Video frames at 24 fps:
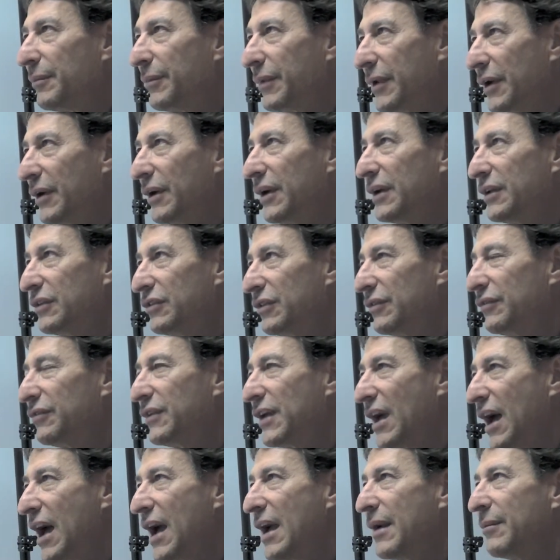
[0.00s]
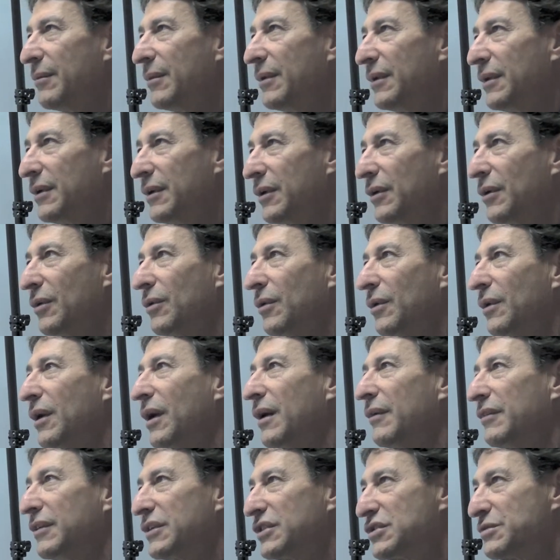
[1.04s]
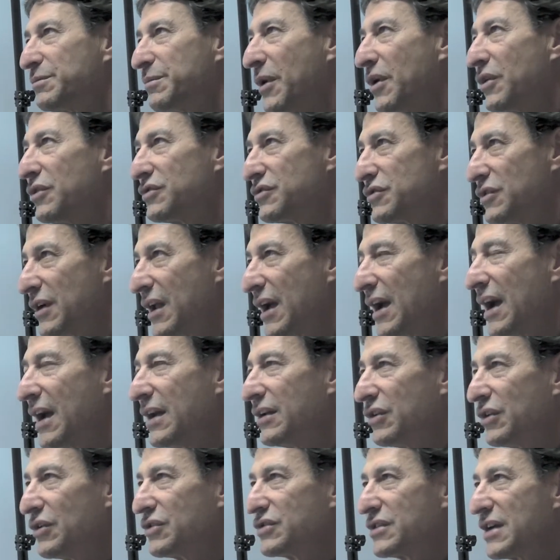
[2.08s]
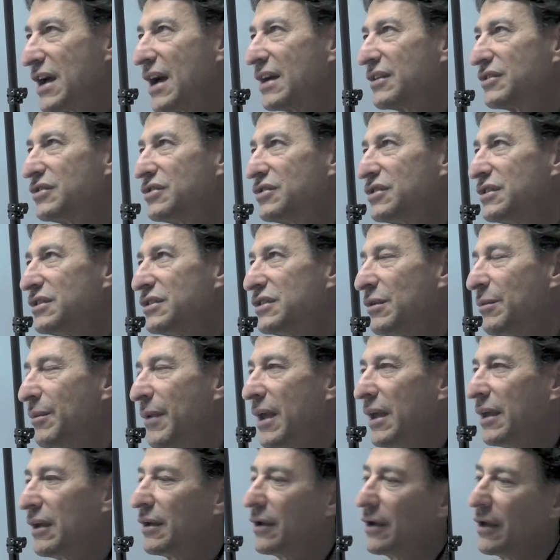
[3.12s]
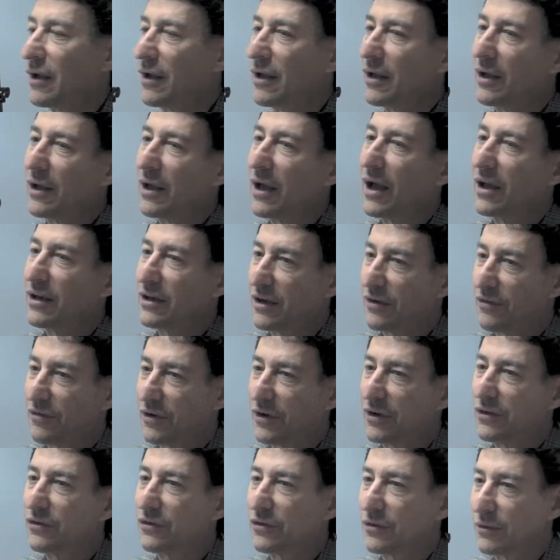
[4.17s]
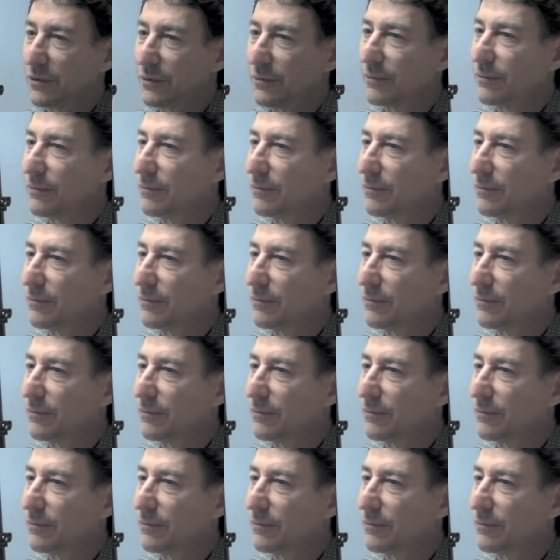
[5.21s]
periods of time of exposure to high-dose oxygen to make a difference.